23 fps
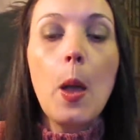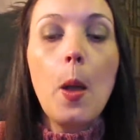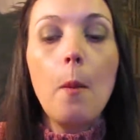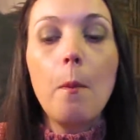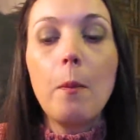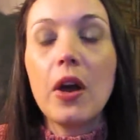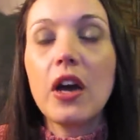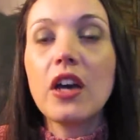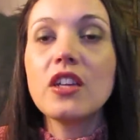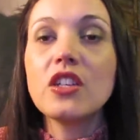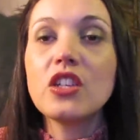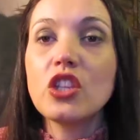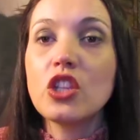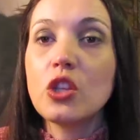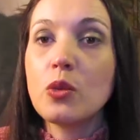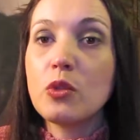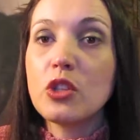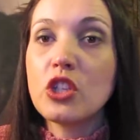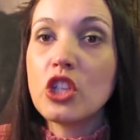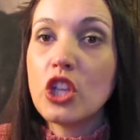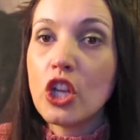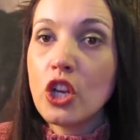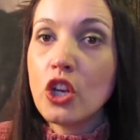Because they
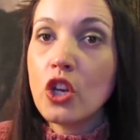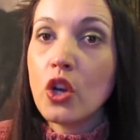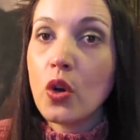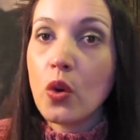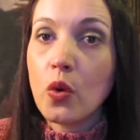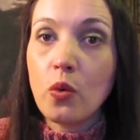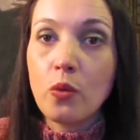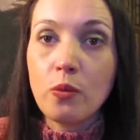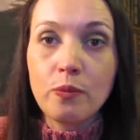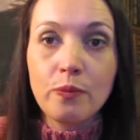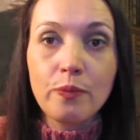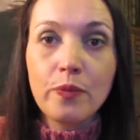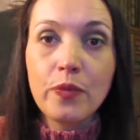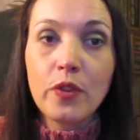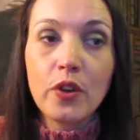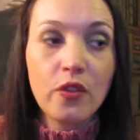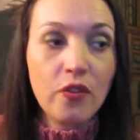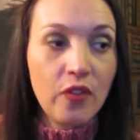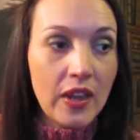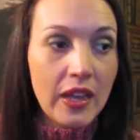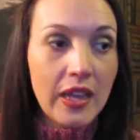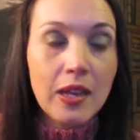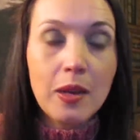would soon know their
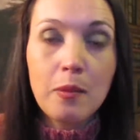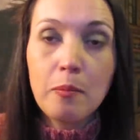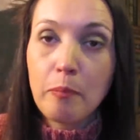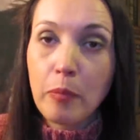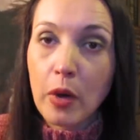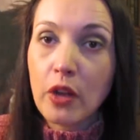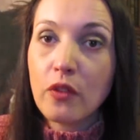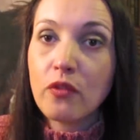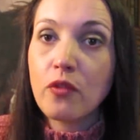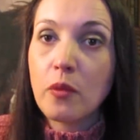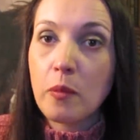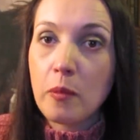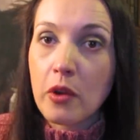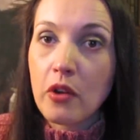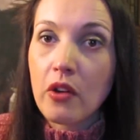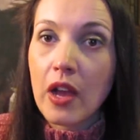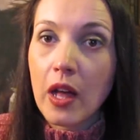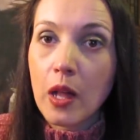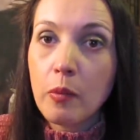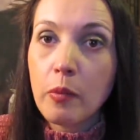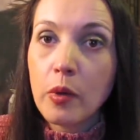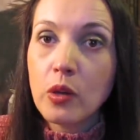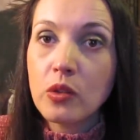friggin' butt from their
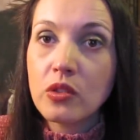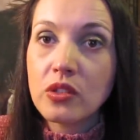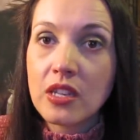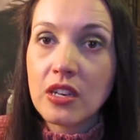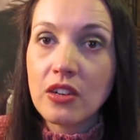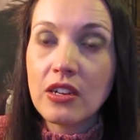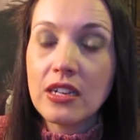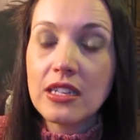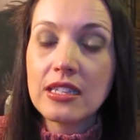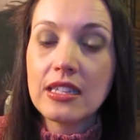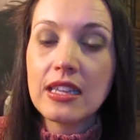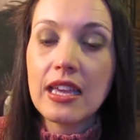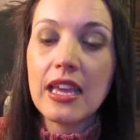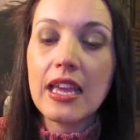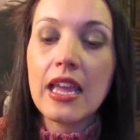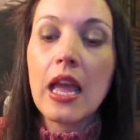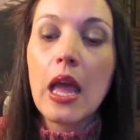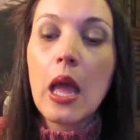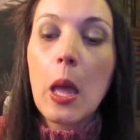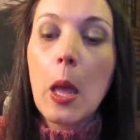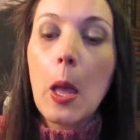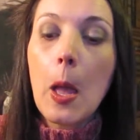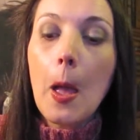elbow, seriously.
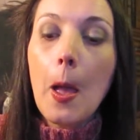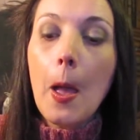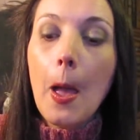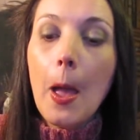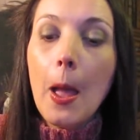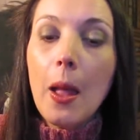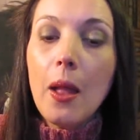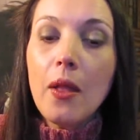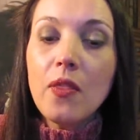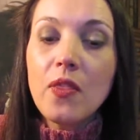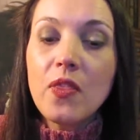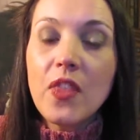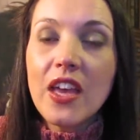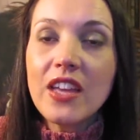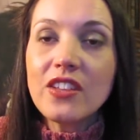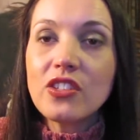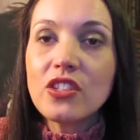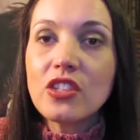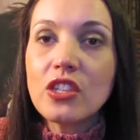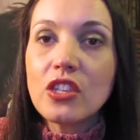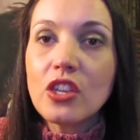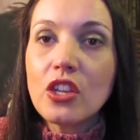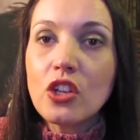
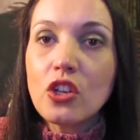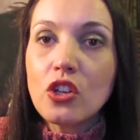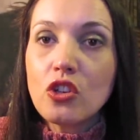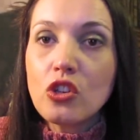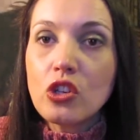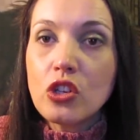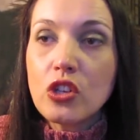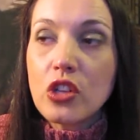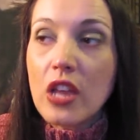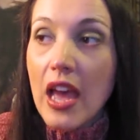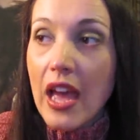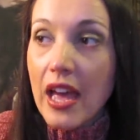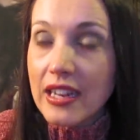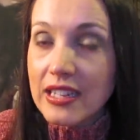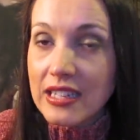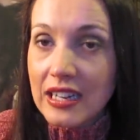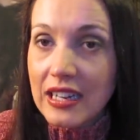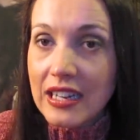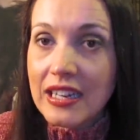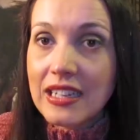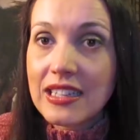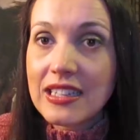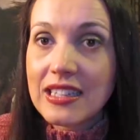This
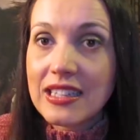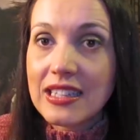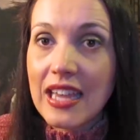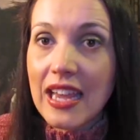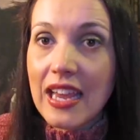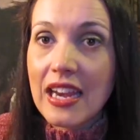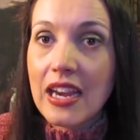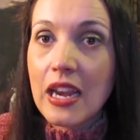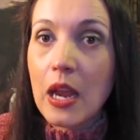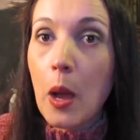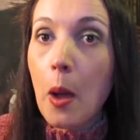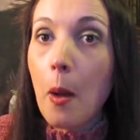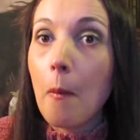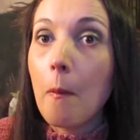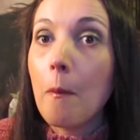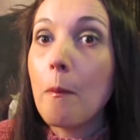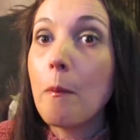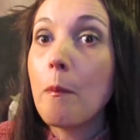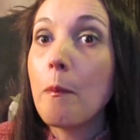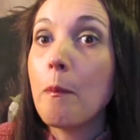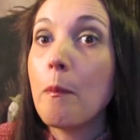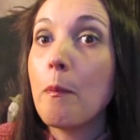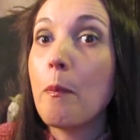deleted scene
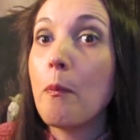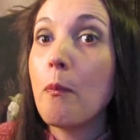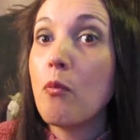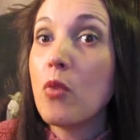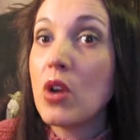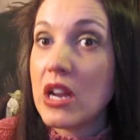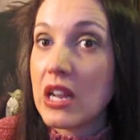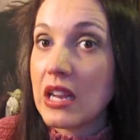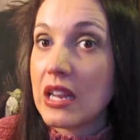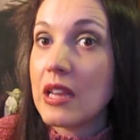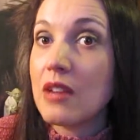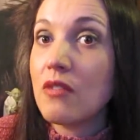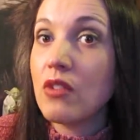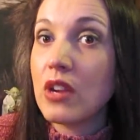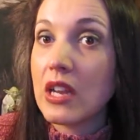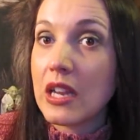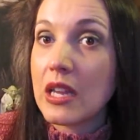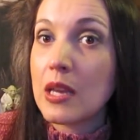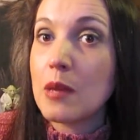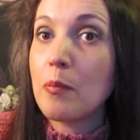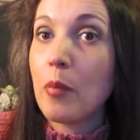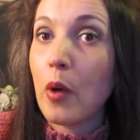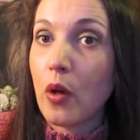really,
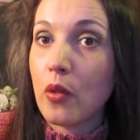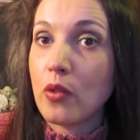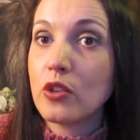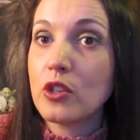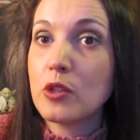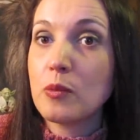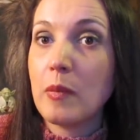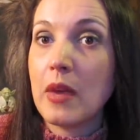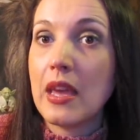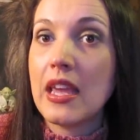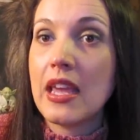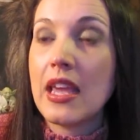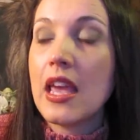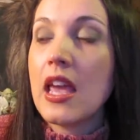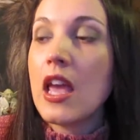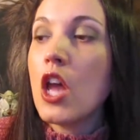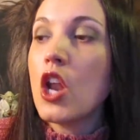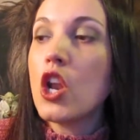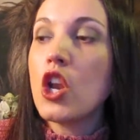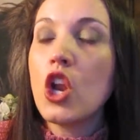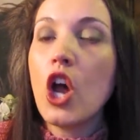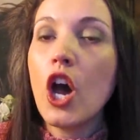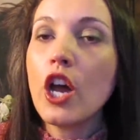really bothers me.
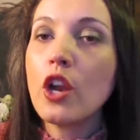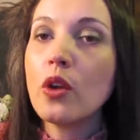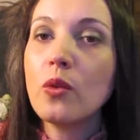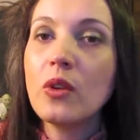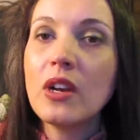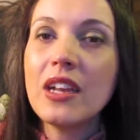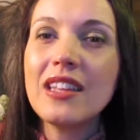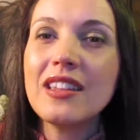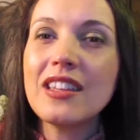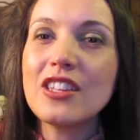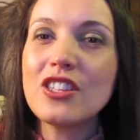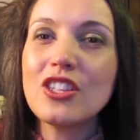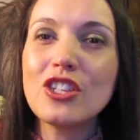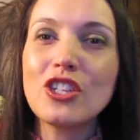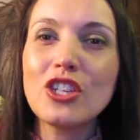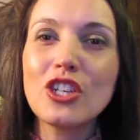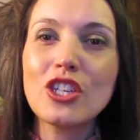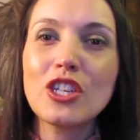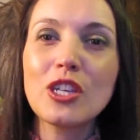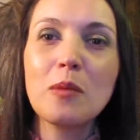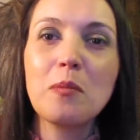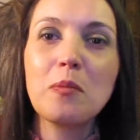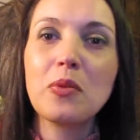Not only did they
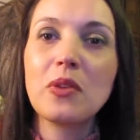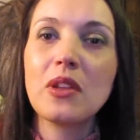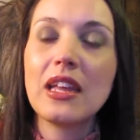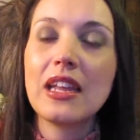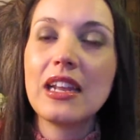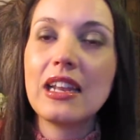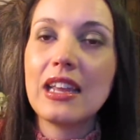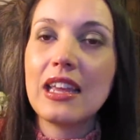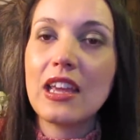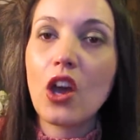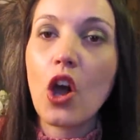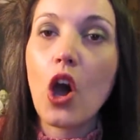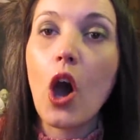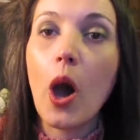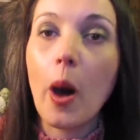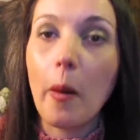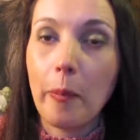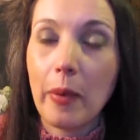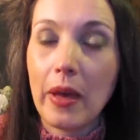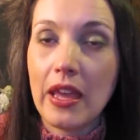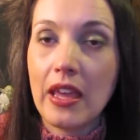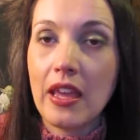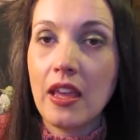just completely
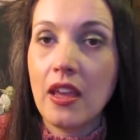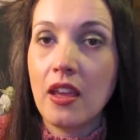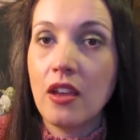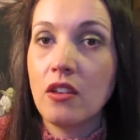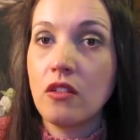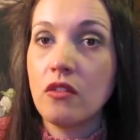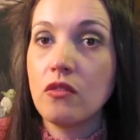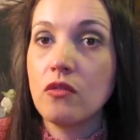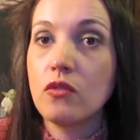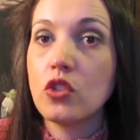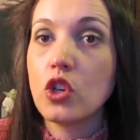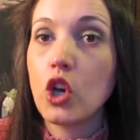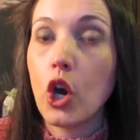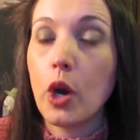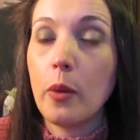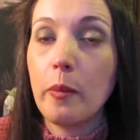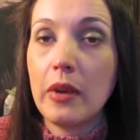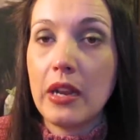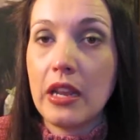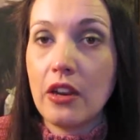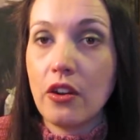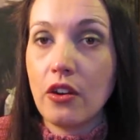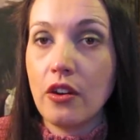copy
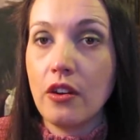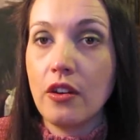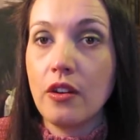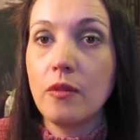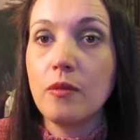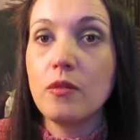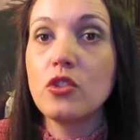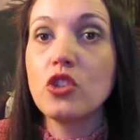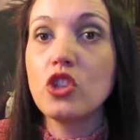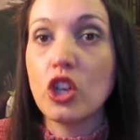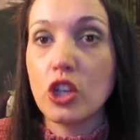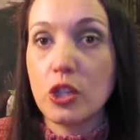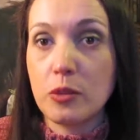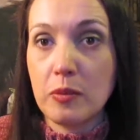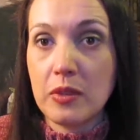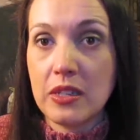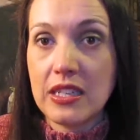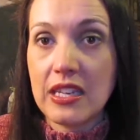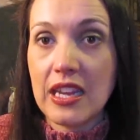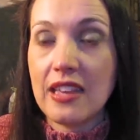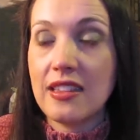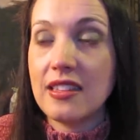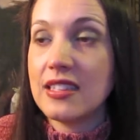Terminator
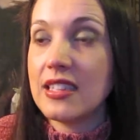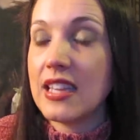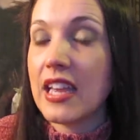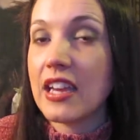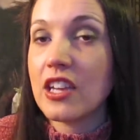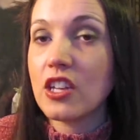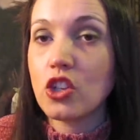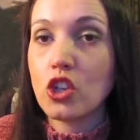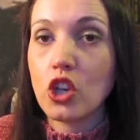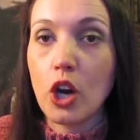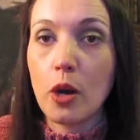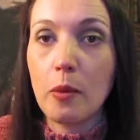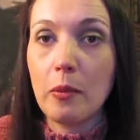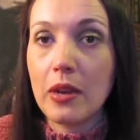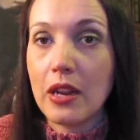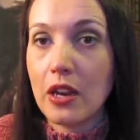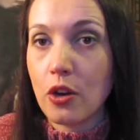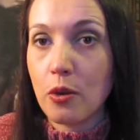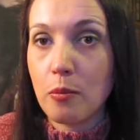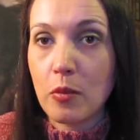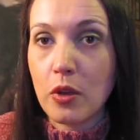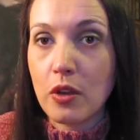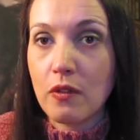Judgment Day, the second
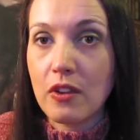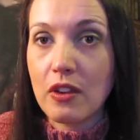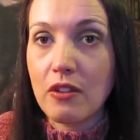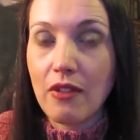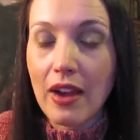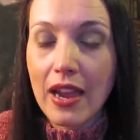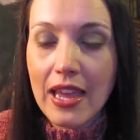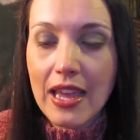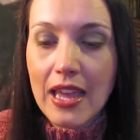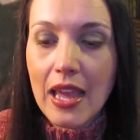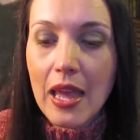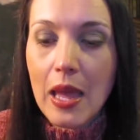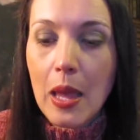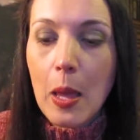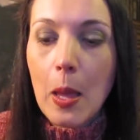Terminator movie, right?